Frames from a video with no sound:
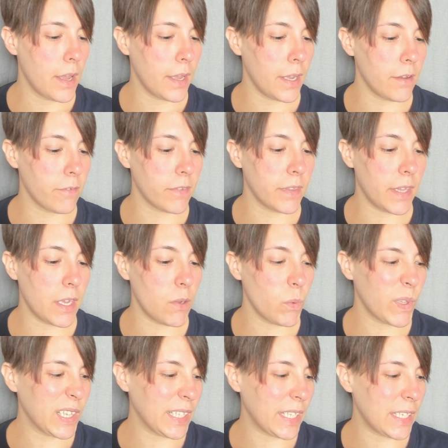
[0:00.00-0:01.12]
If they
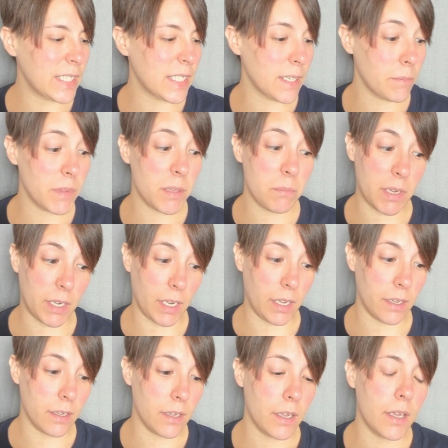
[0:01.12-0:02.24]
would lend him the
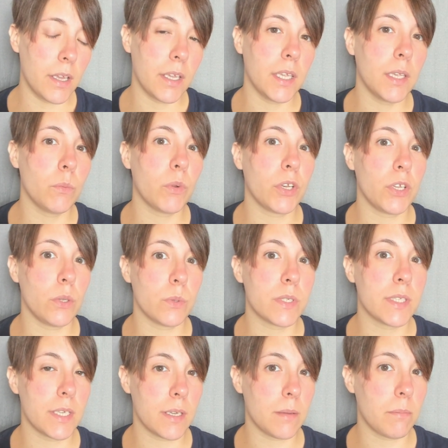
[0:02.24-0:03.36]
money, he would use
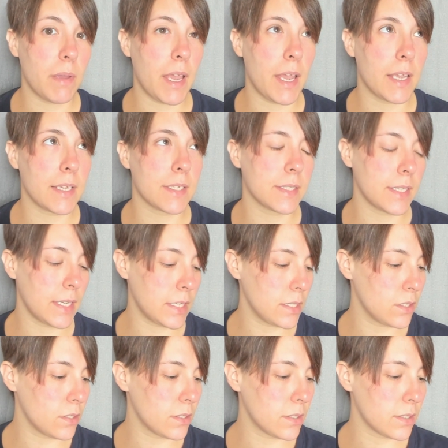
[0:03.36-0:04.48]
them as
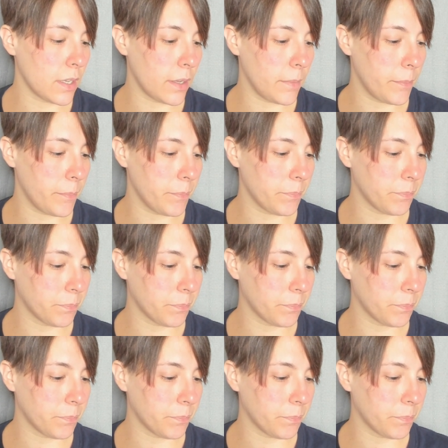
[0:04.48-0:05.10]
his um,